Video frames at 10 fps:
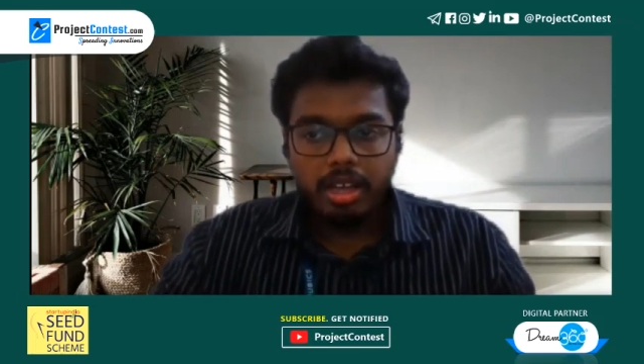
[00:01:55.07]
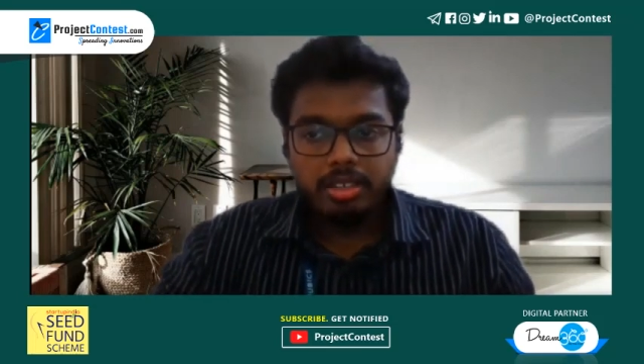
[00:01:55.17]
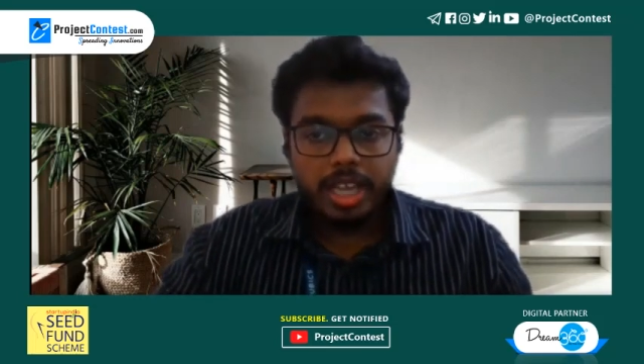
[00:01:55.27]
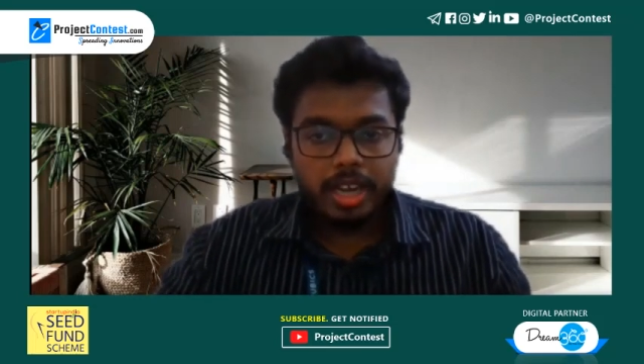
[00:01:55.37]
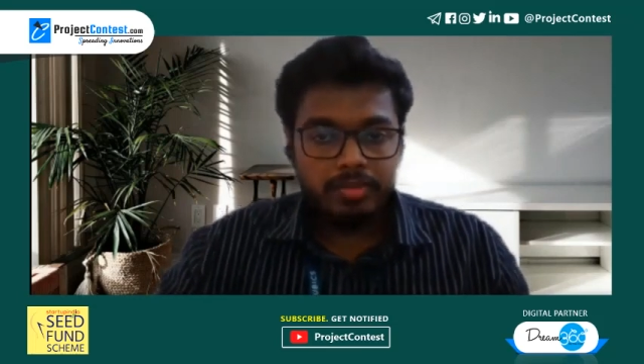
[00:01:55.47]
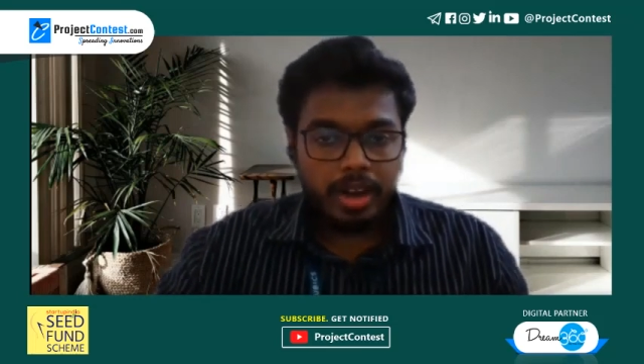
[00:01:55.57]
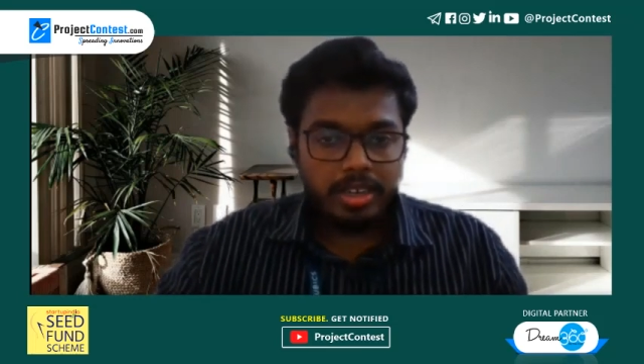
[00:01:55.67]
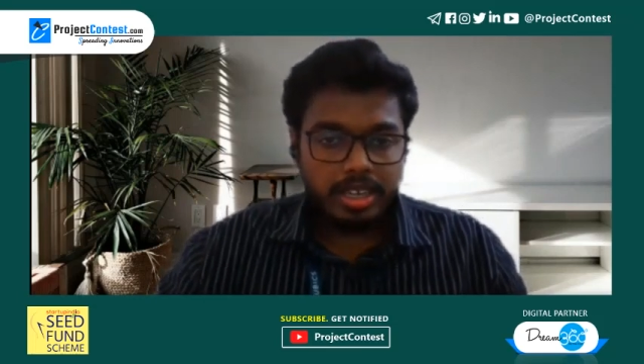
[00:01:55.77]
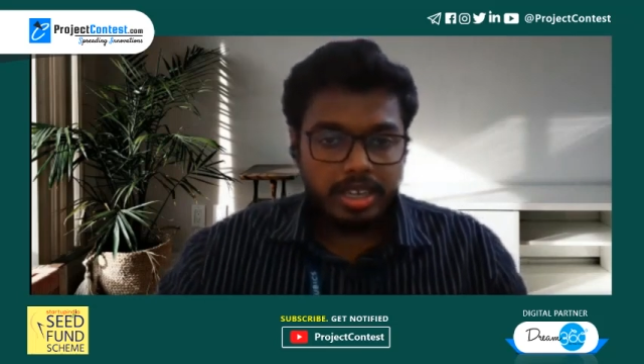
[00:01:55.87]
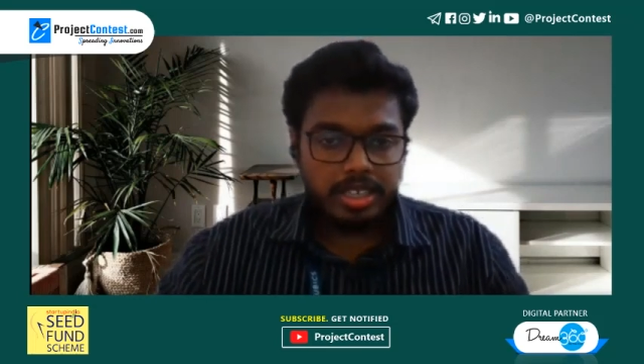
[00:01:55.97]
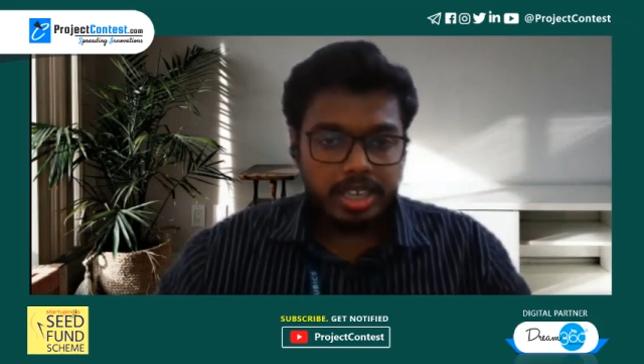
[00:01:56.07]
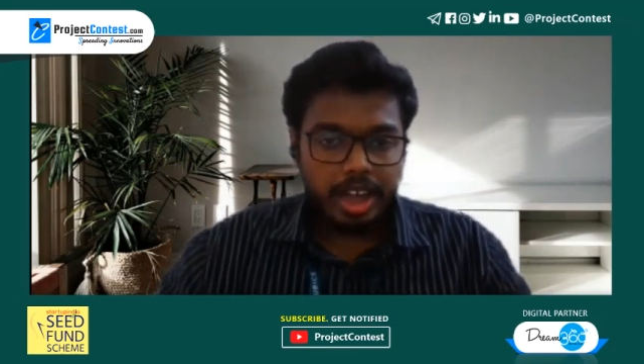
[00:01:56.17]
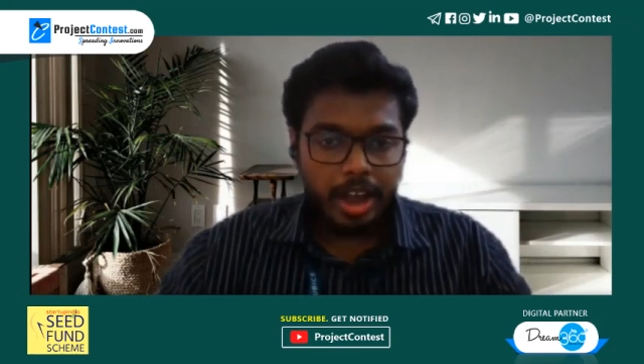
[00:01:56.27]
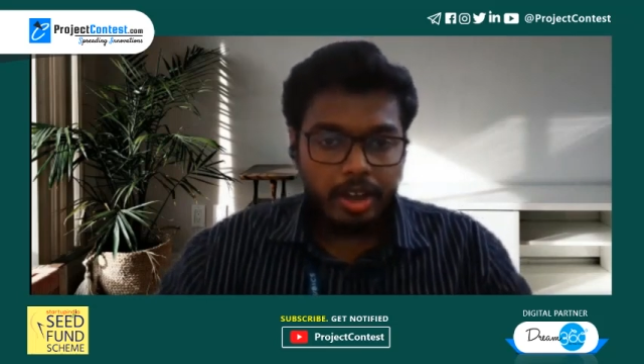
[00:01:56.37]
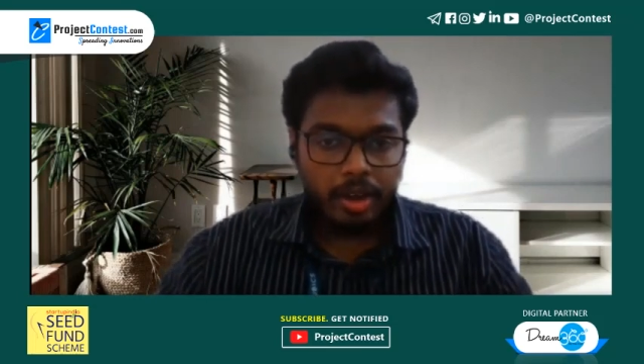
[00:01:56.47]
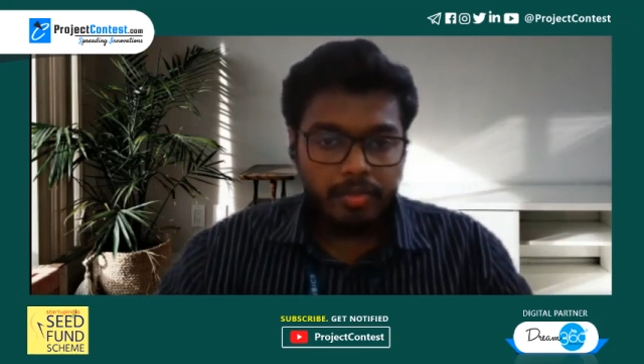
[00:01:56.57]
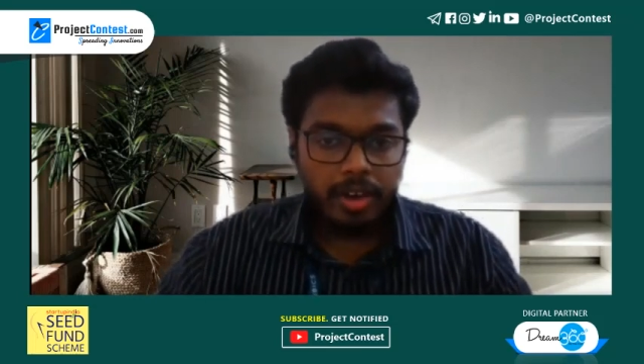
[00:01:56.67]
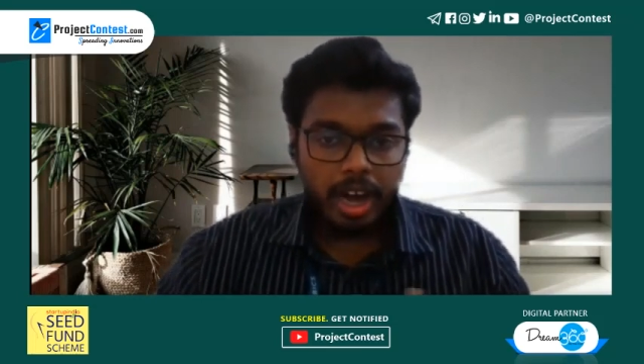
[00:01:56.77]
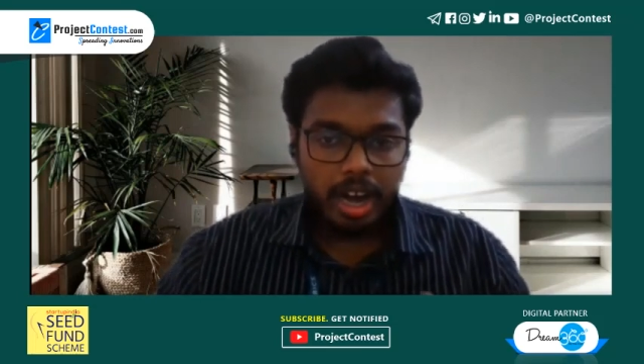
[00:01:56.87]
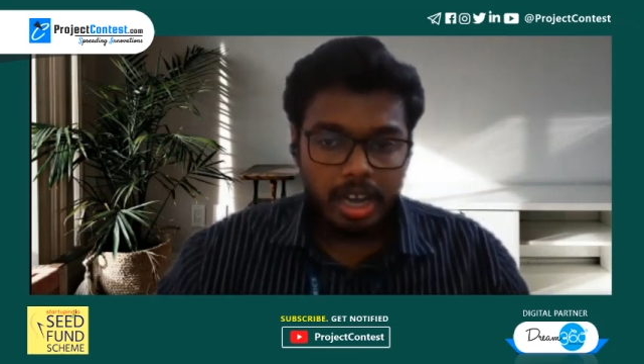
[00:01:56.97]
Seed fund is a kind of
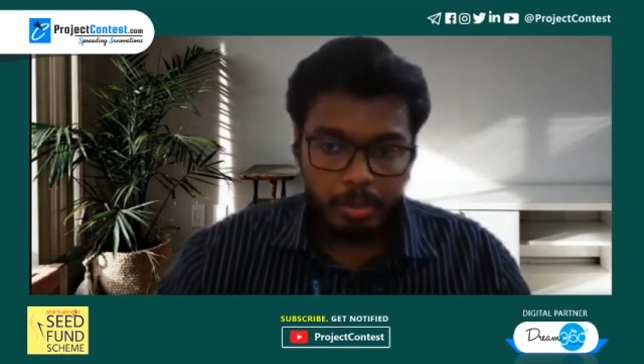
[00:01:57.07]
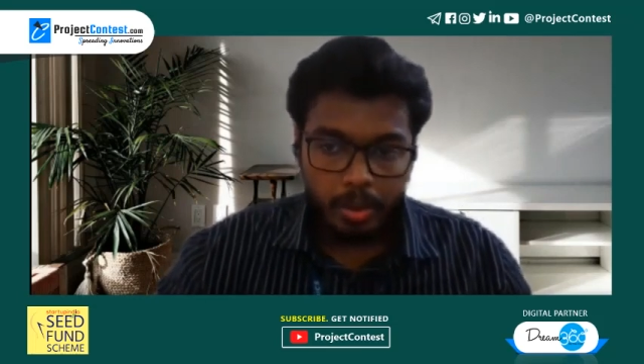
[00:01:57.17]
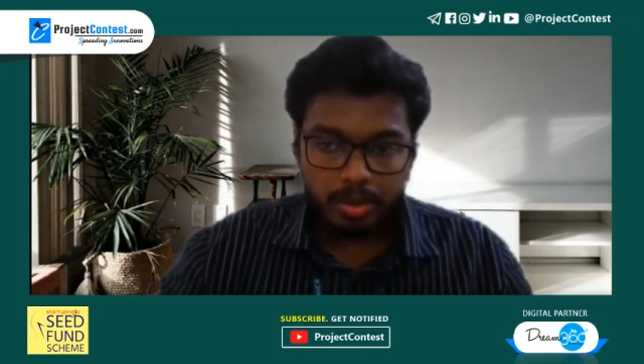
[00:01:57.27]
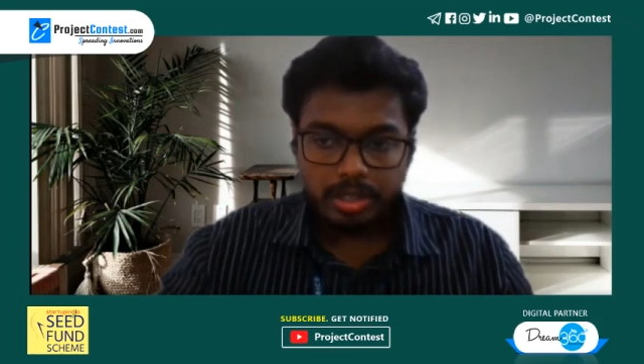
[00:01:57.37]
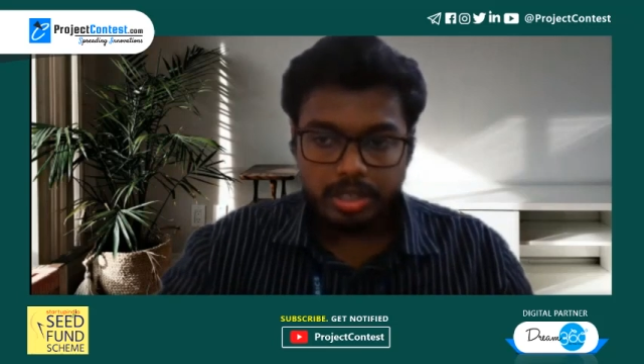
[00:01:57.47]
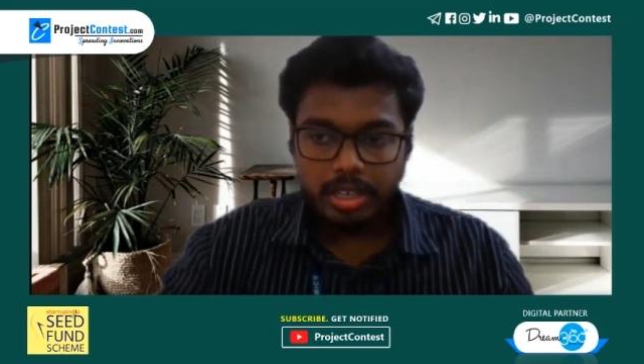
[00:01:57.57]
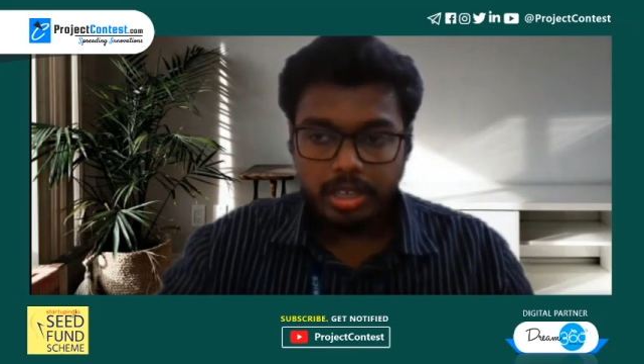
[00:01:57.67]
early boost.